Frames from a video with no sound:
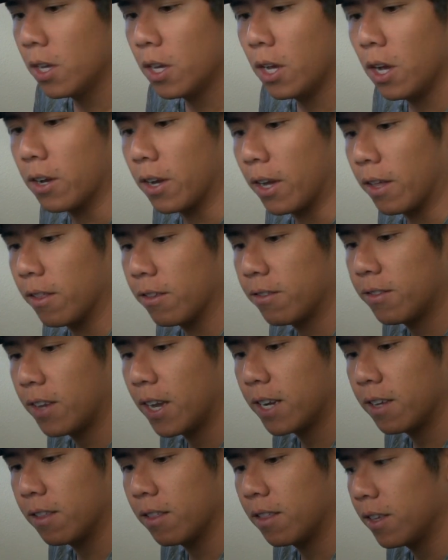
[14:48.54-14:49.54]
Okay, the
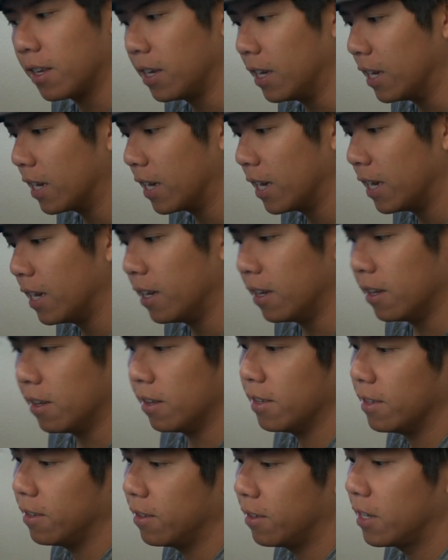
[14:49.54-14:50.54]
second thing
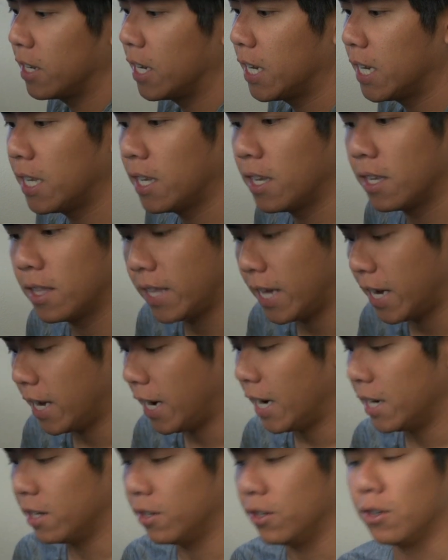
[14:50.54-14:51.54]
is
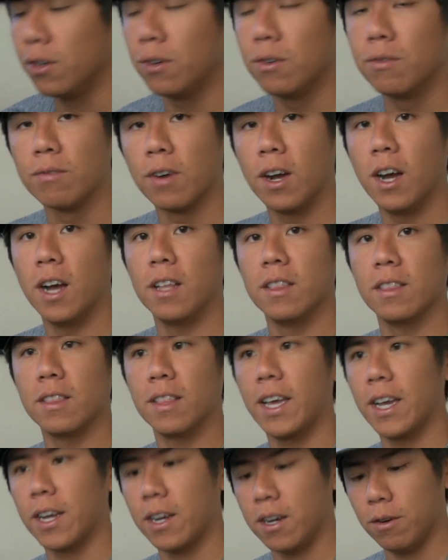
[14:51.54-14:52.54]
that I do run
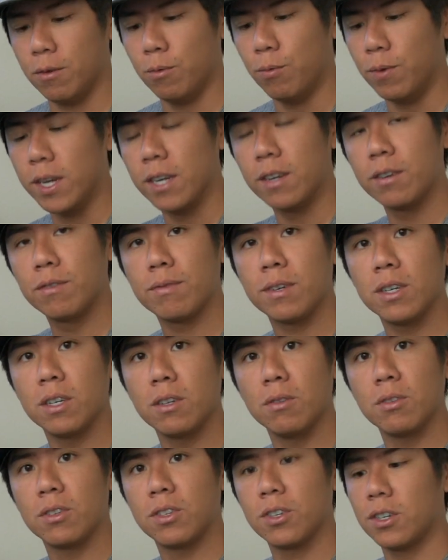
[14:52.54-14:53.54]
like a wind
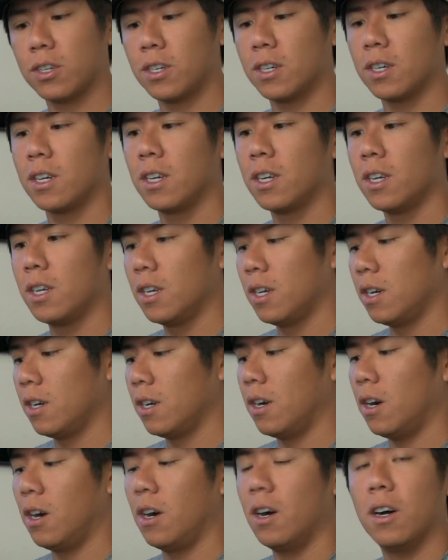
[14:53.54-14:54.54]
reducer
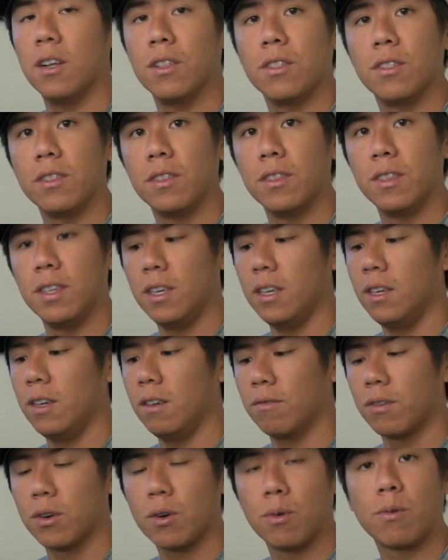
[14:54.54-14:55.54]
on the
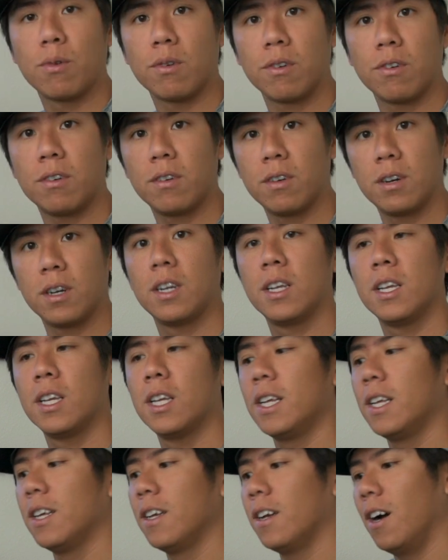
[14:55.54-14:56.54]
recorder.
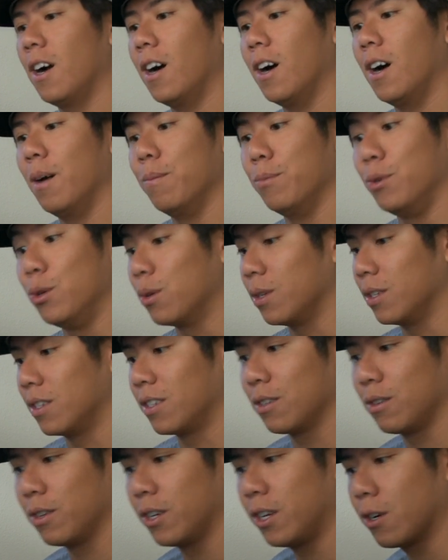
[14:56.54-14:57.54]
You can
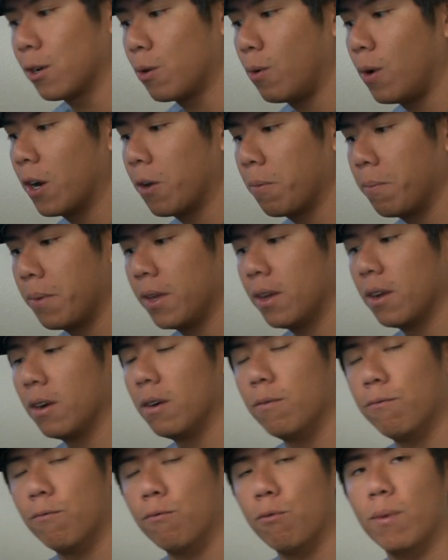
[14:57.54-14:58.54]
still hear quite a bit
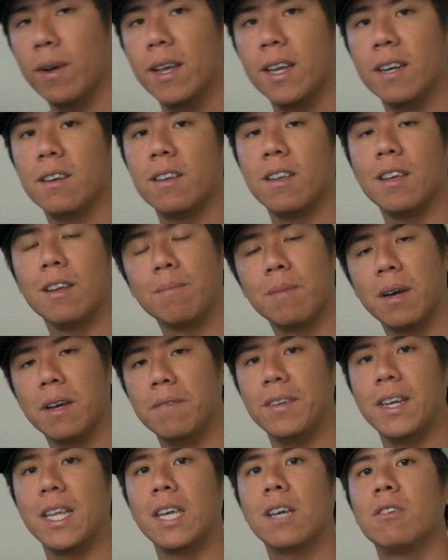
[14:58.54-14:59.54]
of wind in my
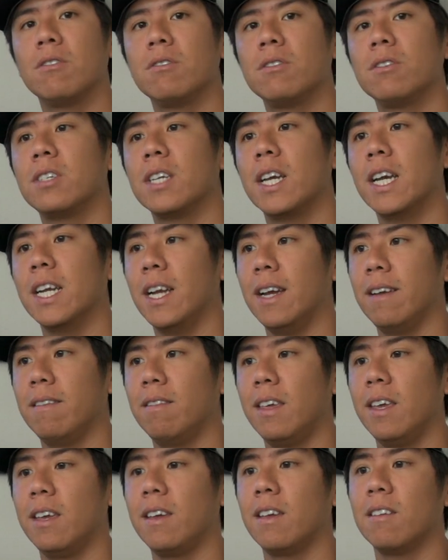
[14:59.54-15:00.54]
videos, and I
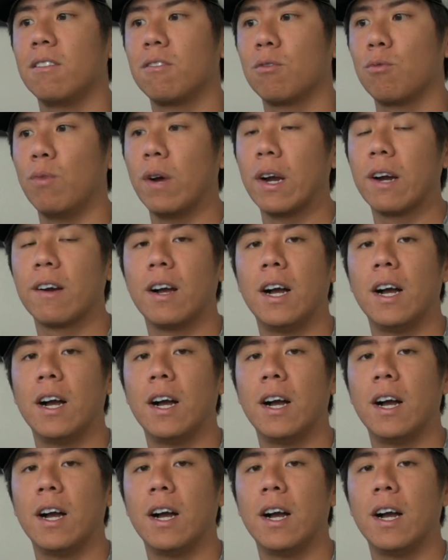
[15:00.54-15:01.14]
think it's where